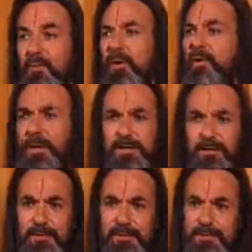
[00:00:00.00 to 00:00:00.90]
What am I
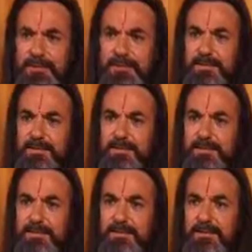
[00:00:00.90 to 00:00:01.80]
doing?
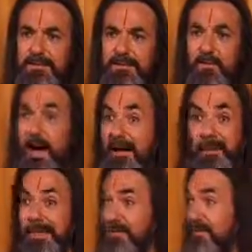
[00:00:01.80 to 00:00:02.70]
Why am
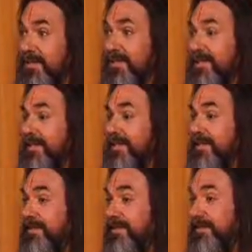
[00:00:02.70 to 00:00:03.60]
I doing these
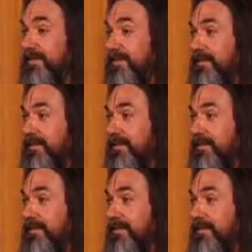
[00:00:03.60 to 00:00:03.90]
things?